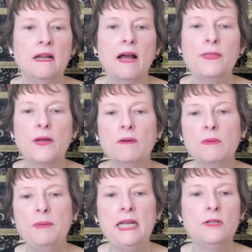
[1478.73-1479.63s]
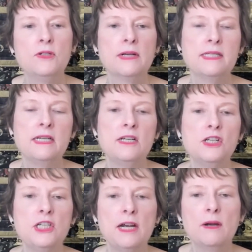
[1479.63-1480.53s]
I thought it would be interesting to
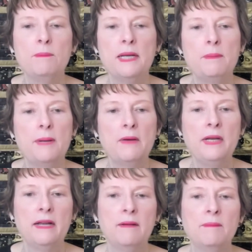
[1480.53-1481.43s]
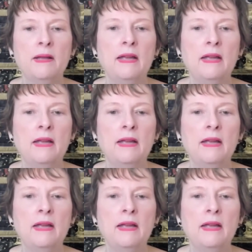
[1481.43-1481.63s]
share a bit about him